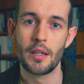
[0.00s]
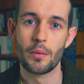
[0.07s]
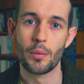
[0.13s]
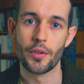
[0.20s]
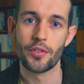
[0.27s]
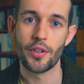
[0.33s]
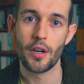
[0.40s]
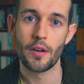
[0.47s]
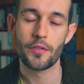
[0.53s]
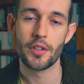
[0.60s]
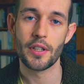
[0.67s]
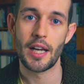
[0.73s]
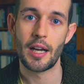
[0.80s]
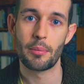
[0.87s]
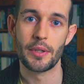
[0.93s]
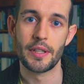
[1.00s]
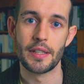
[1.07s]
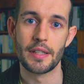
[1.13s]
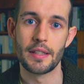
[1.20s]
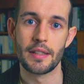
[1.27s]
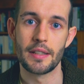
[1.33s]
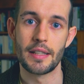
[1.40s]
What's often
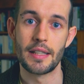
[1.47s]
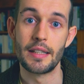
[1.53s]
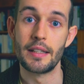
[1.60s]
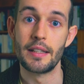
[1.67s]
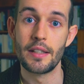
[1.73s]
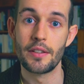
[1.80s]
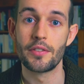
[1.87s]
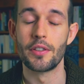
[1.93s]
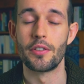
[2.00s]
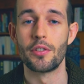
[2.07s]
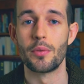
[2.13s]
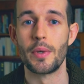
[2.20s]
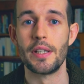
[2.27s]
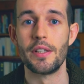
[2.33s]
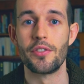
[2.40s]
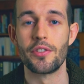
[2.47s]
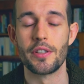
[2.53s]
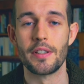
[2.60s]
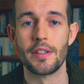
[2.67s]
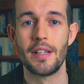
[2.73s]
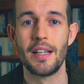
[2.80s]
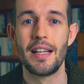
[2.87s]
happening in this
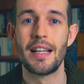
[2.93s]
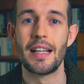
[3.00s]
situation